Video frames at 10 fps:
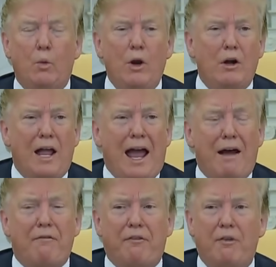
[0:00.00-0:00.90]
we don't
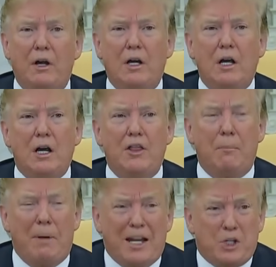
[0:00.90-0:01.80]
have the
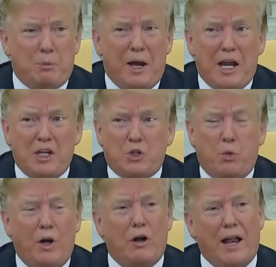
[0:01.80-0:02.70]
bed space,
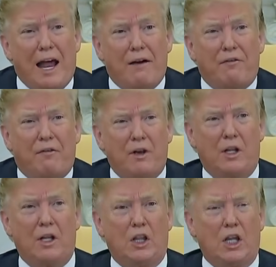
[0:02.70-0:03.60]
we don't have
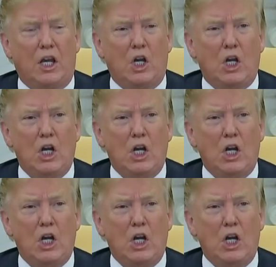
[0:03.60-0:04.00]
the,